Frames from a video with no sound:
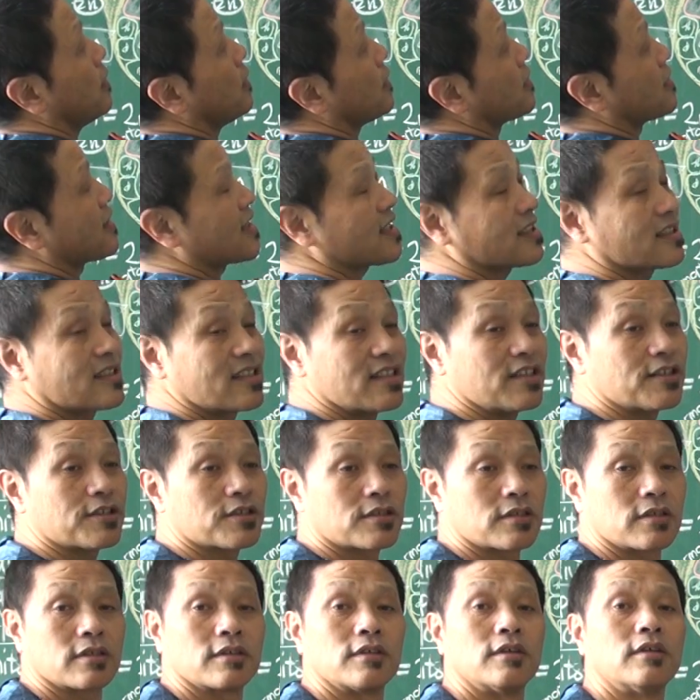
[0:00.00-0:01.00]

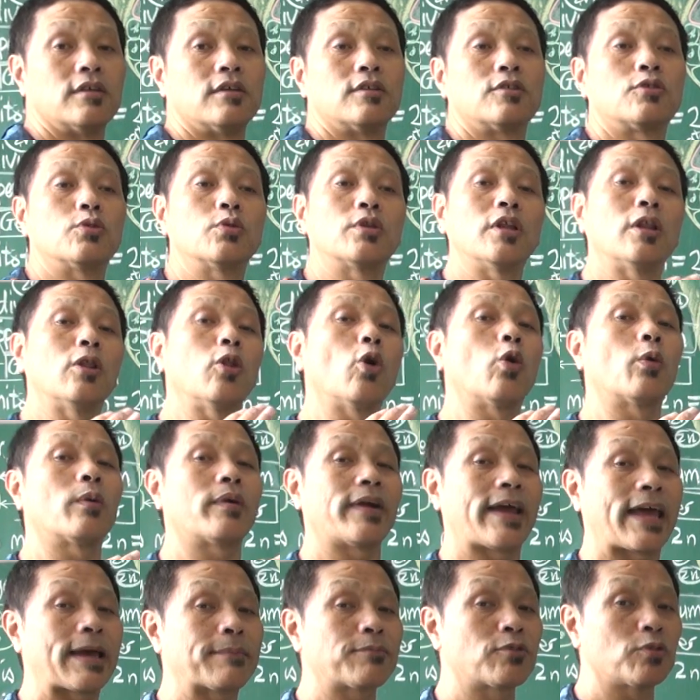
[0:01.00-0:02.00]
testes to the lower
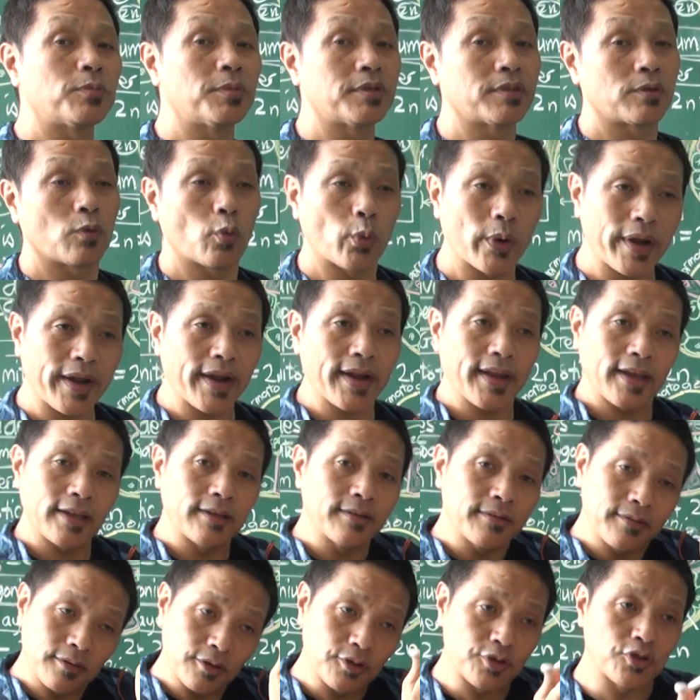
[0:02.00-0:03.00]
abdomen, where
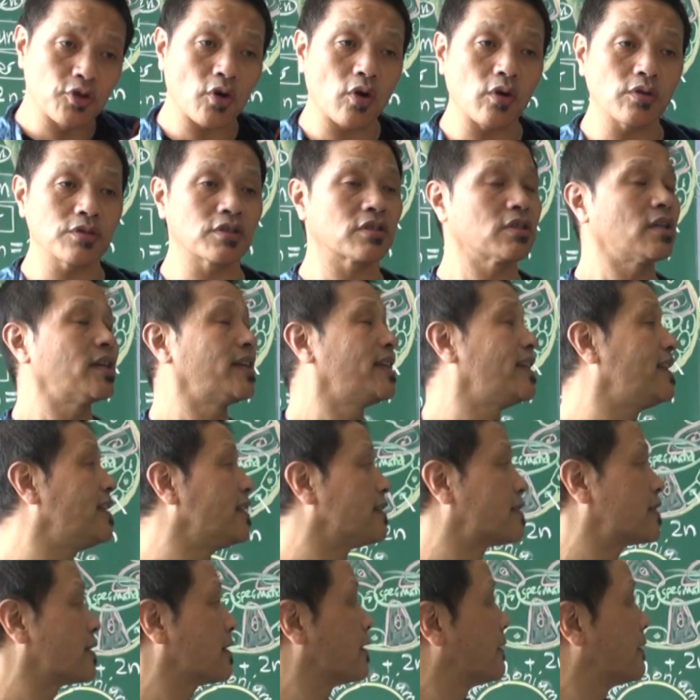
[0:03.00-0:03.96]
it draws heat.